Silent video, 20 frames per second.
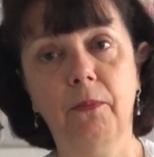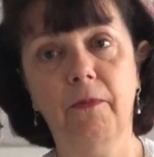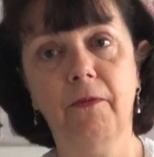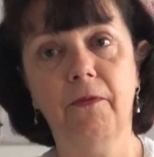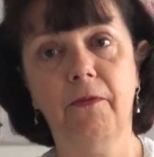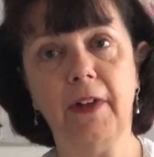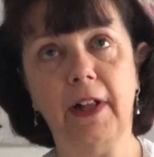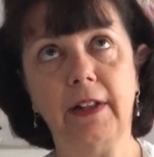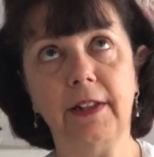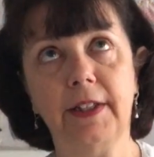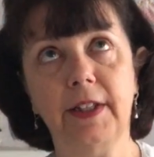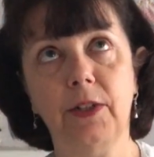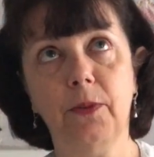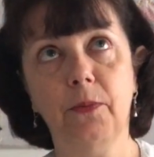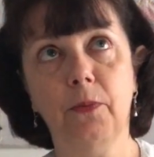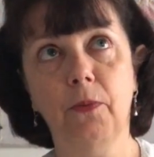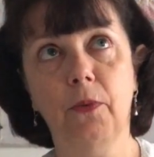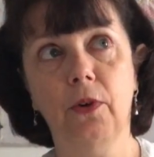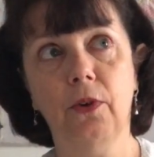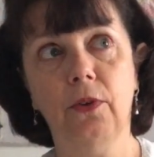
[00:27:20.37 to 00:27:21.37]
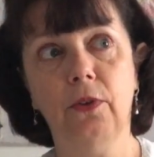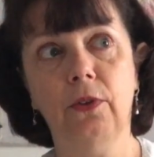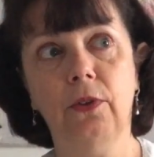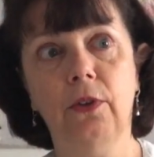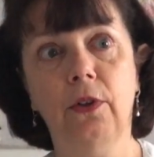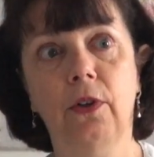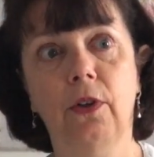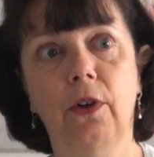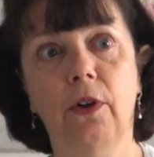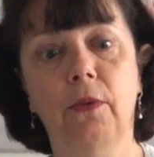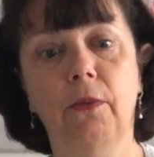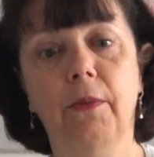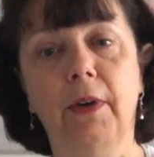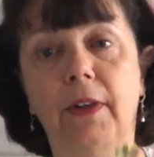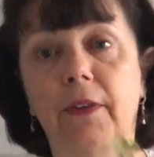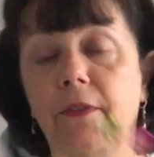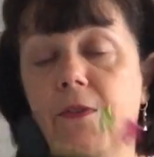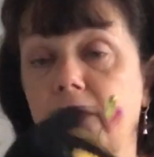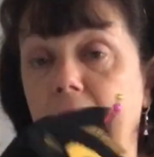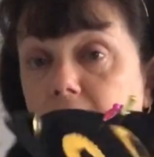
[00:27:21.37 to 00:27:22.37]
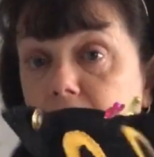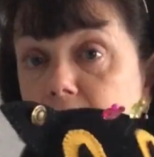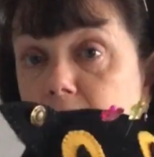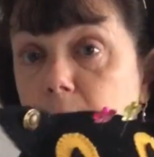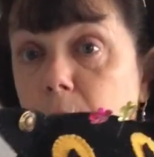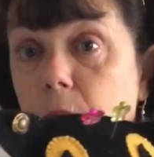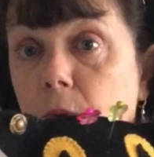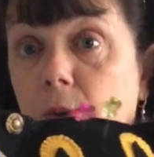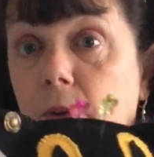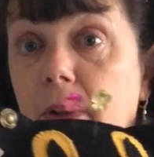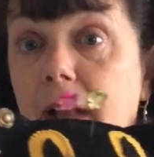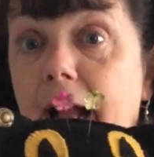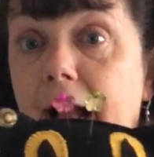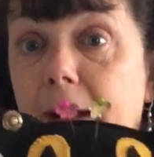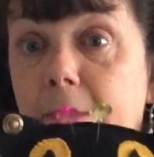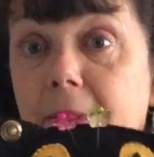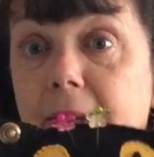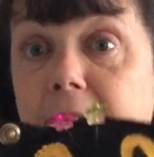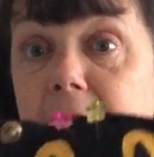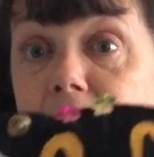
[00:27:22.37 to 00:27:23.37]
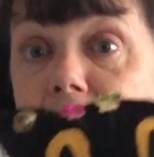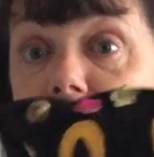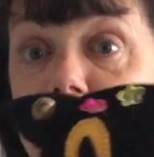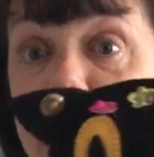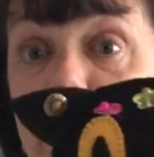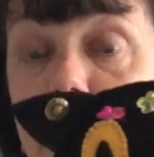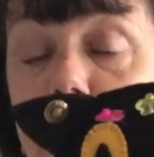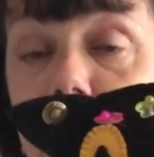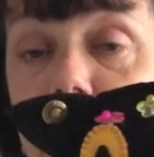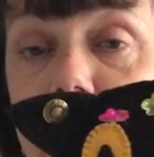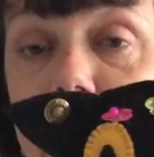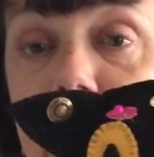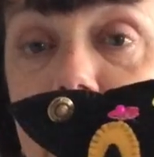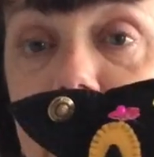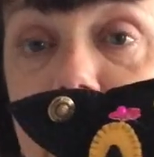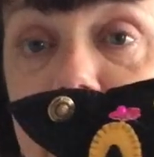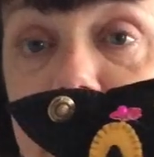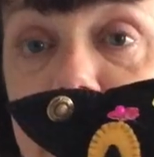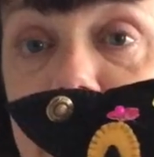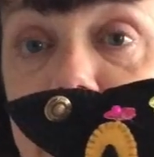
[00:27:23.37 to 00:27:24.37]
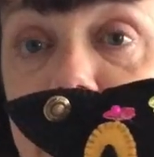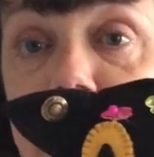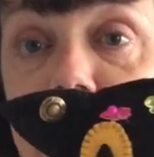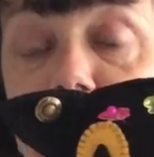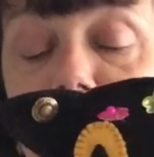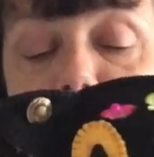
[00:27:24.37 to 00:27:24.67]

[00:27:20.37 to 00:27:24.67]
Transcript: felted wool with felted wool applique done by hand.